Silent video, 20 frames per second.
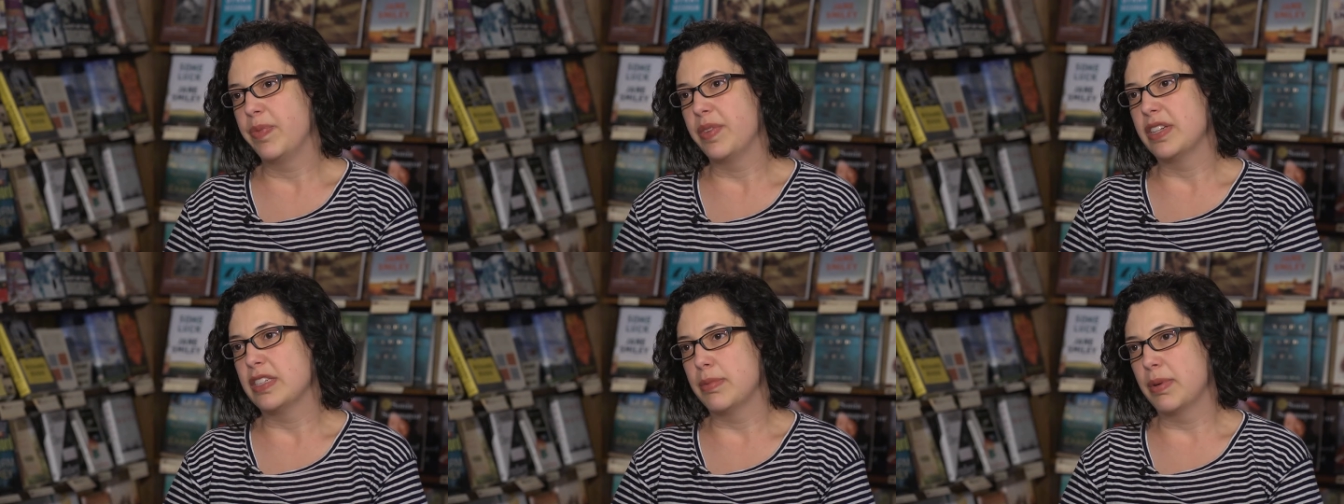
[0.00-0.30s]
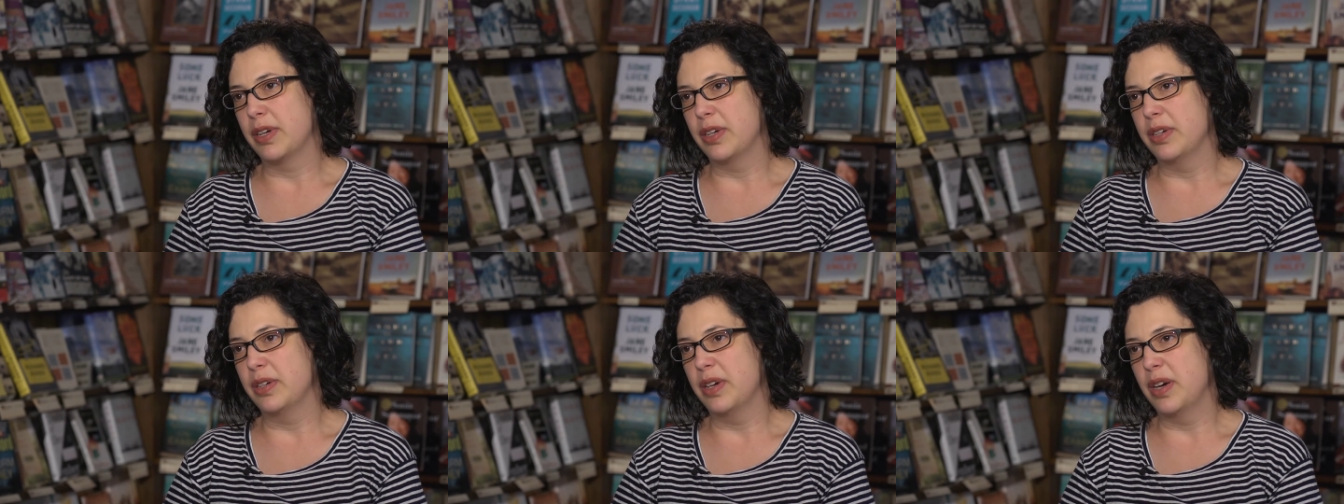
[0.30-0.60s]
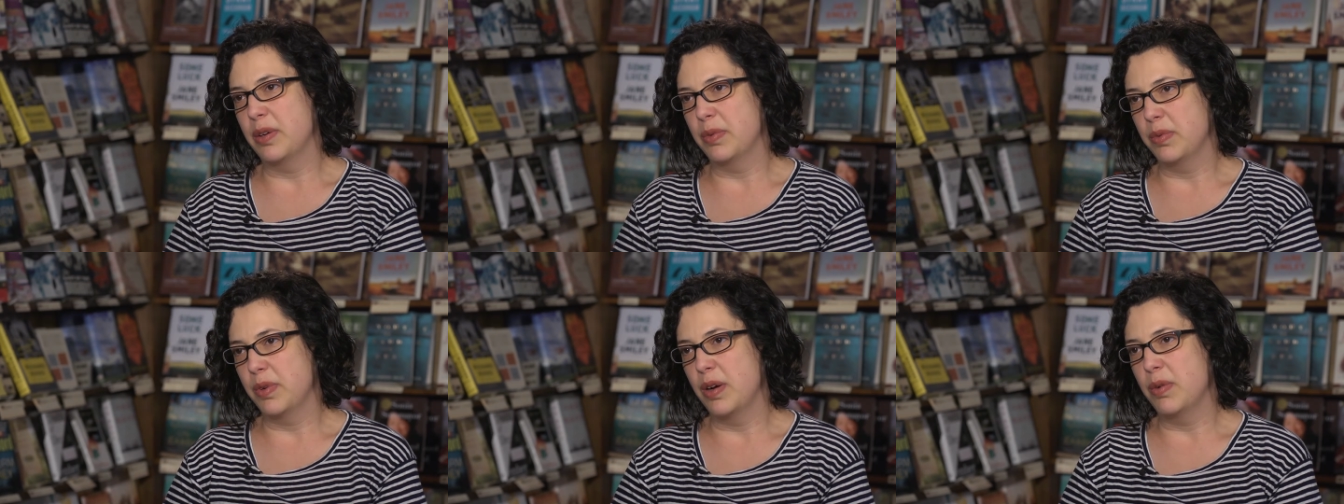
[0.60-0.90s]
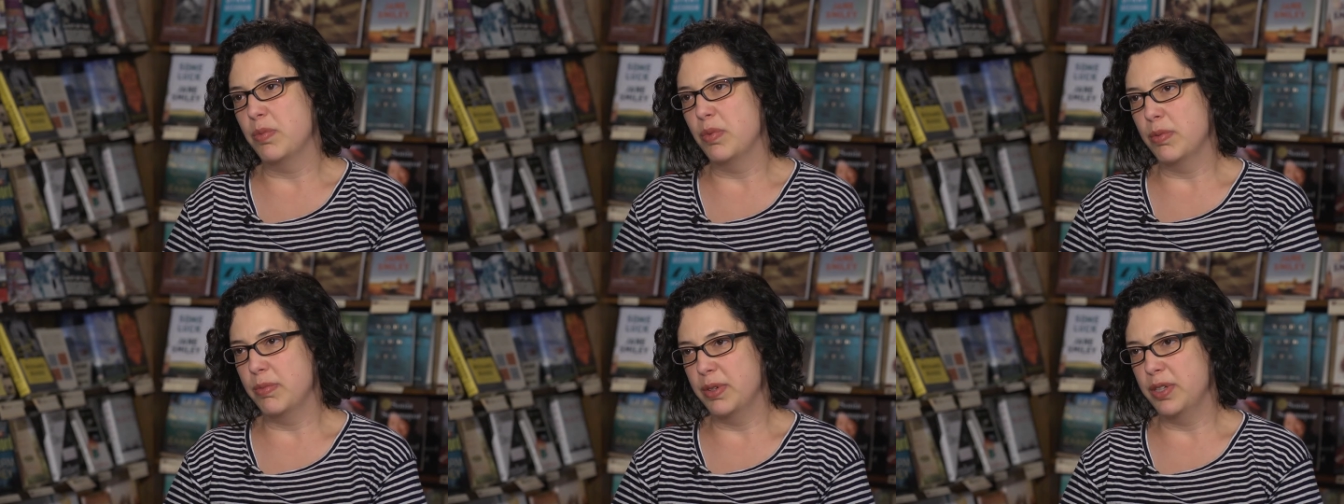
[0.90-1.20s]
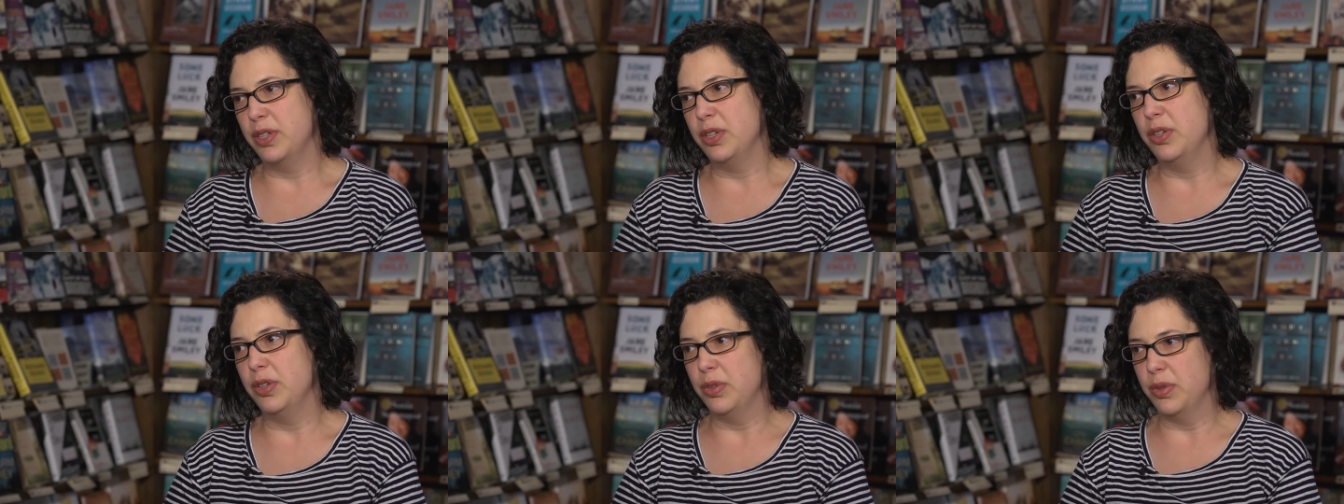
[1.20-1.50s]
It's about a
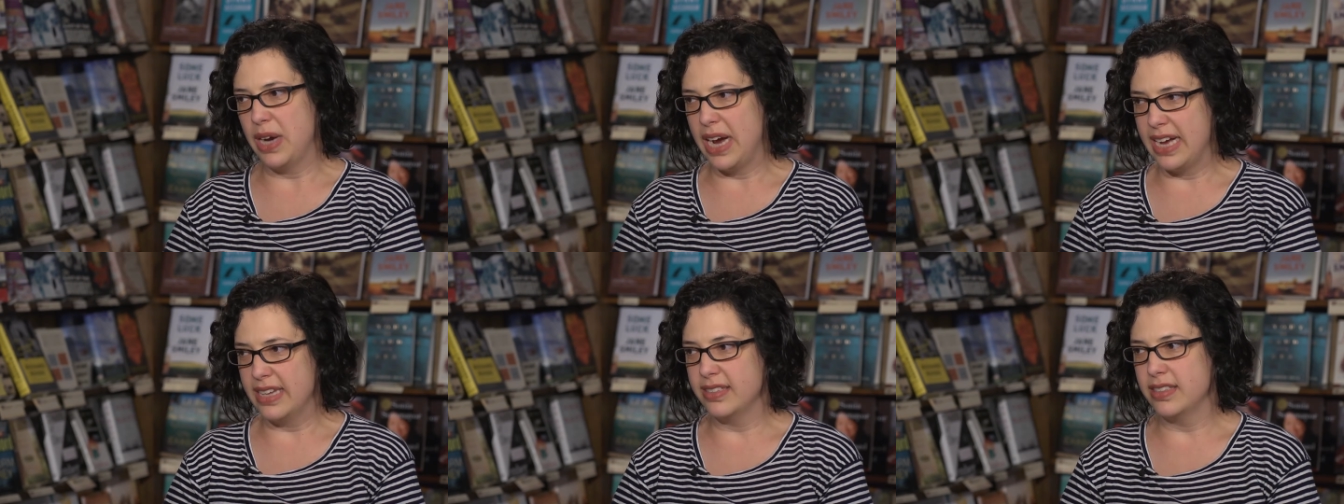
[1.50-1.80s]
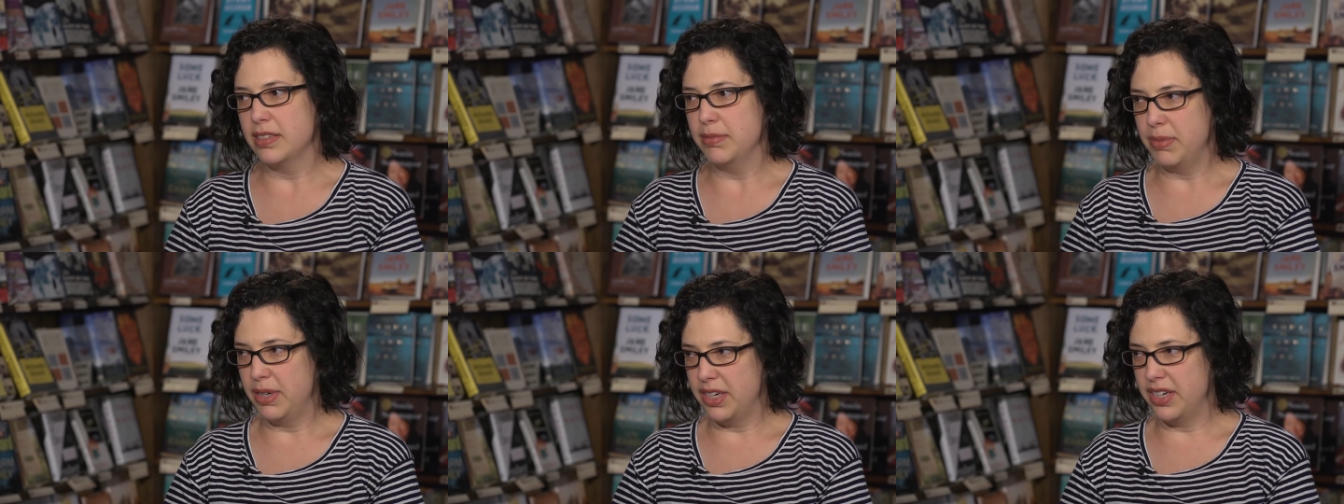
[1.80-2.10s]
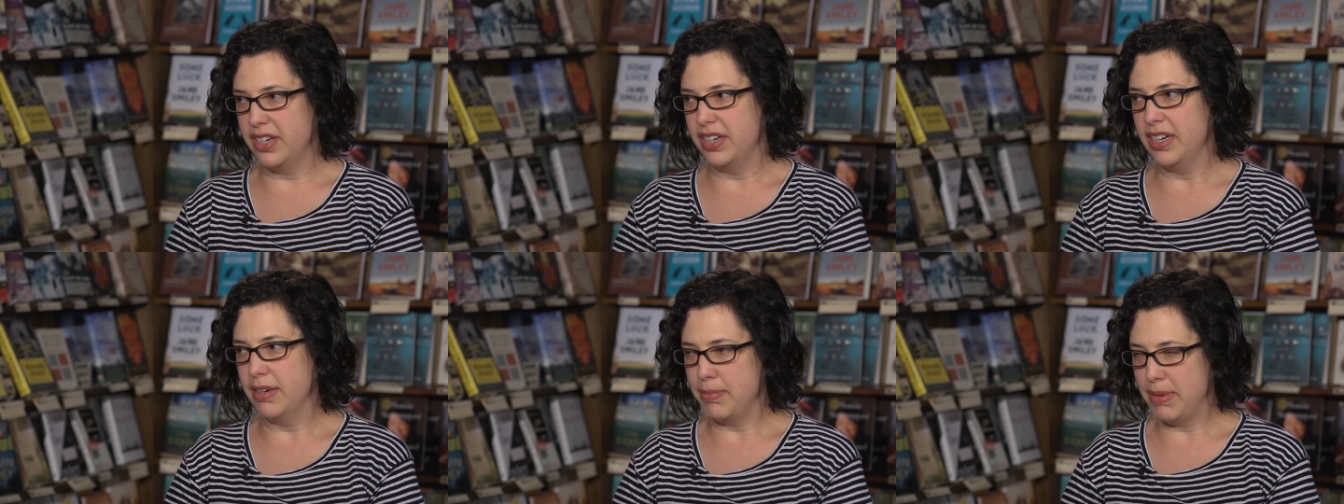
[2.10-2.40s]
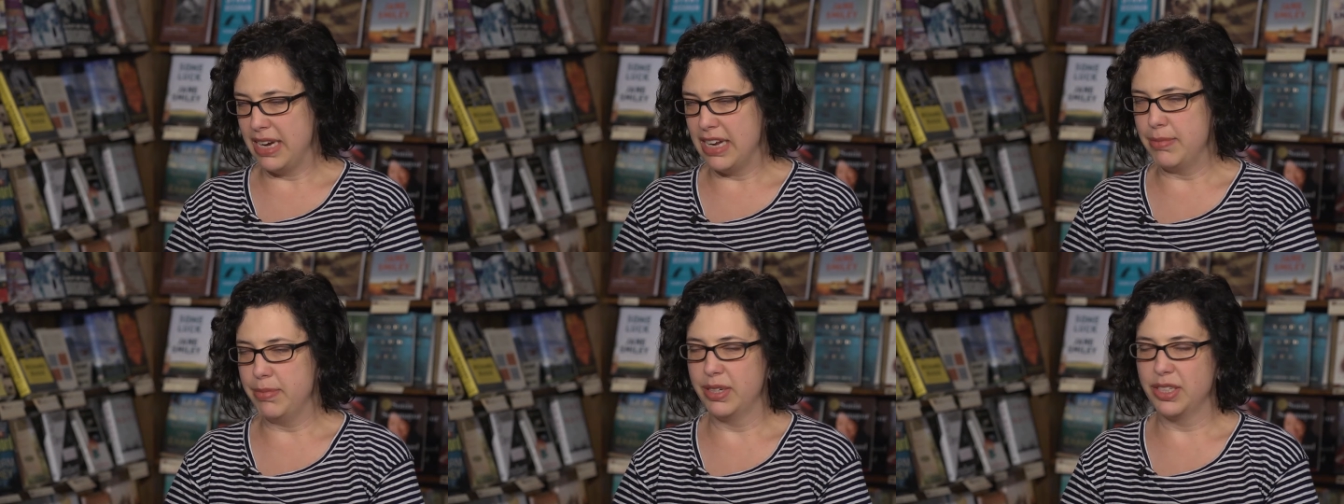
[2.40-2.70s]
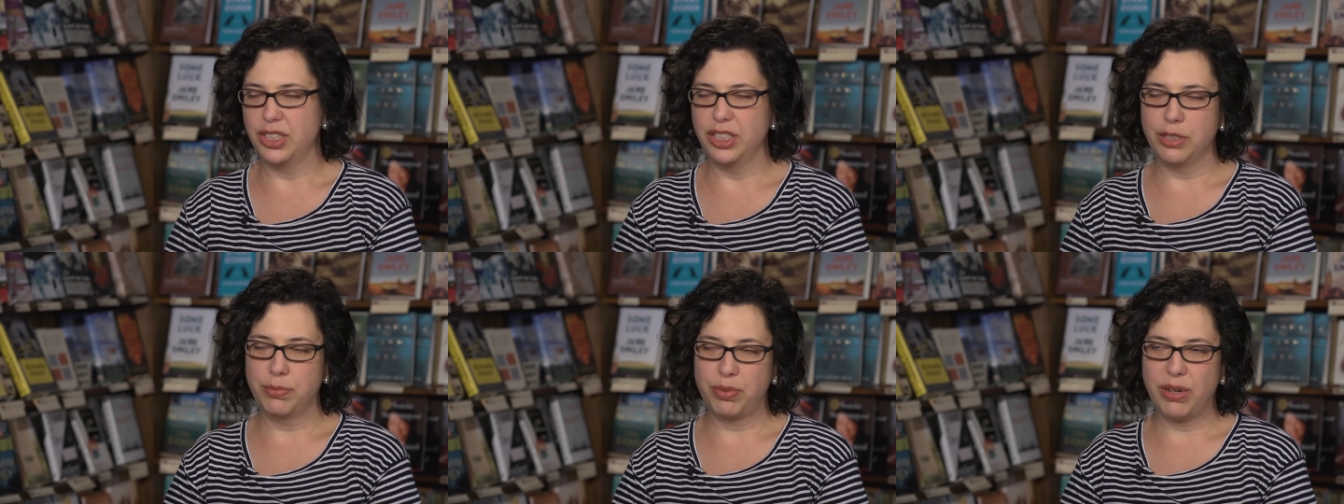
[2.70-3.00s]
woman who has to marry a man
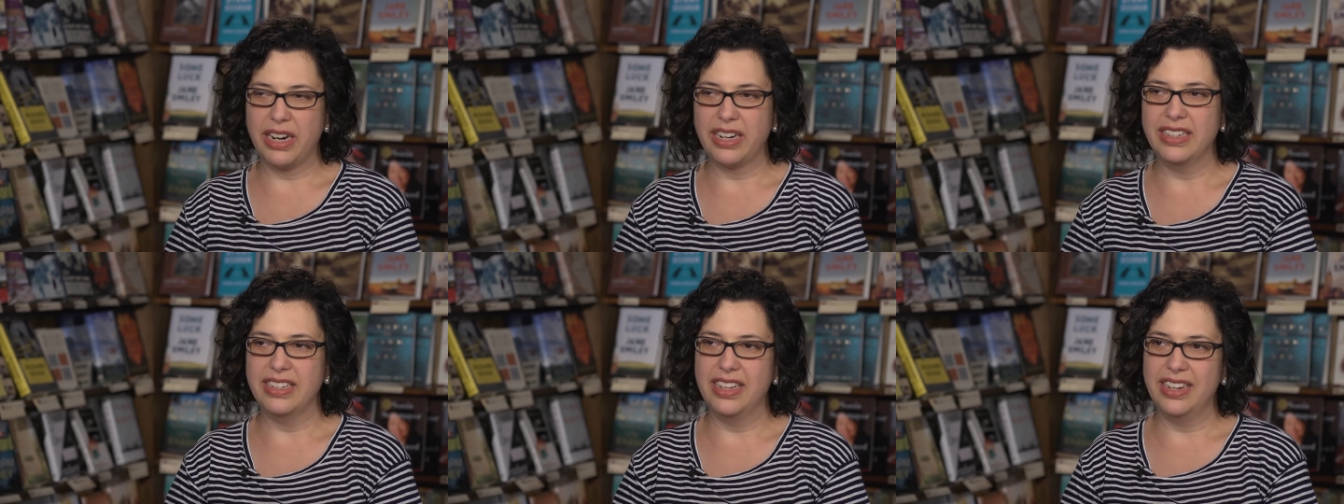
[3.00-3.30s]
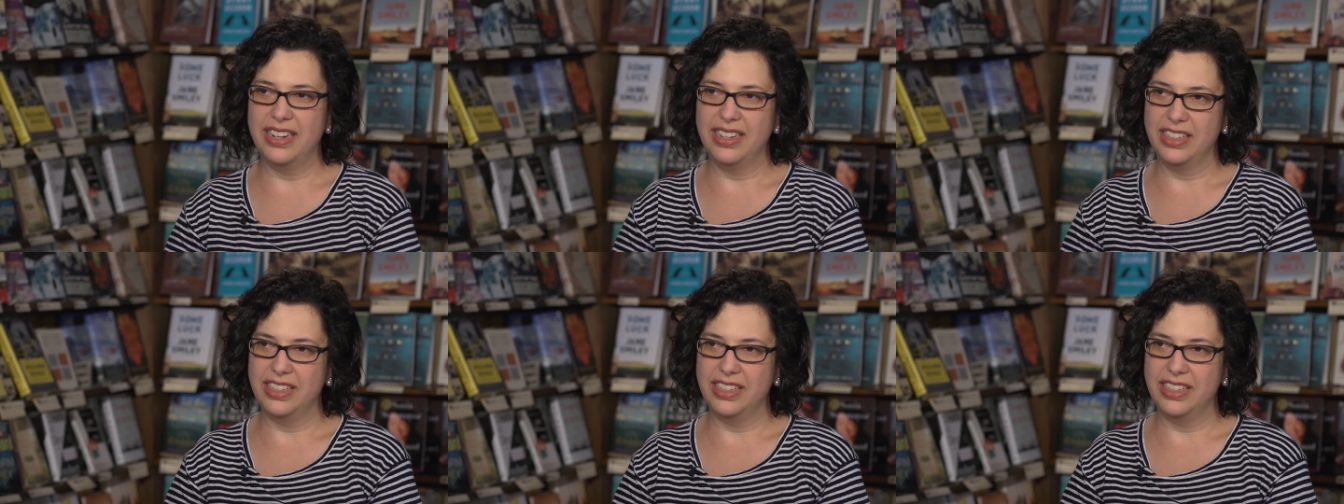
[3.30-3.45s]
because she's pregnant,